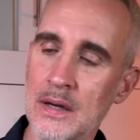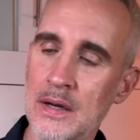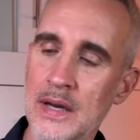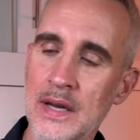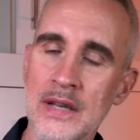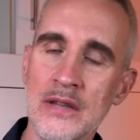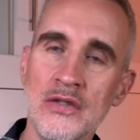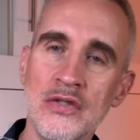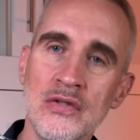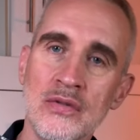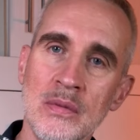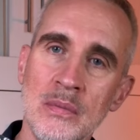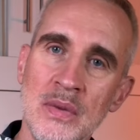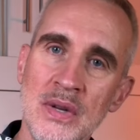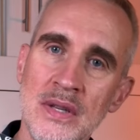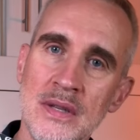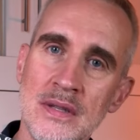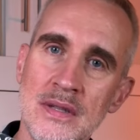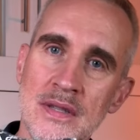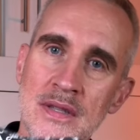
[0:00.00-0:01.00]

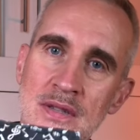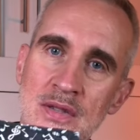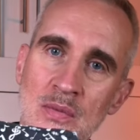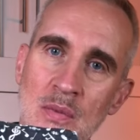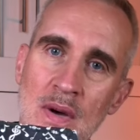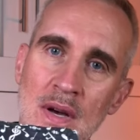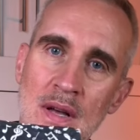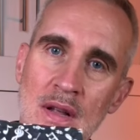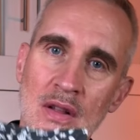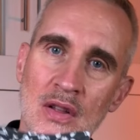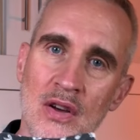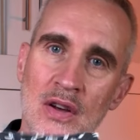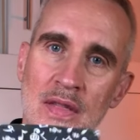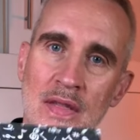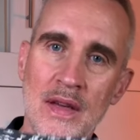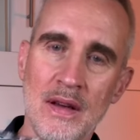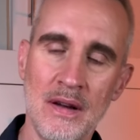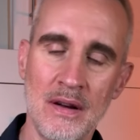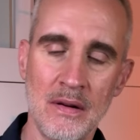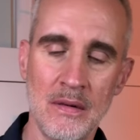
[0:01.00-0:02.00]
instruments as well on
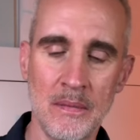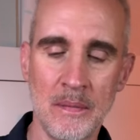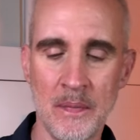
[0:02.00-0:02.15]
there.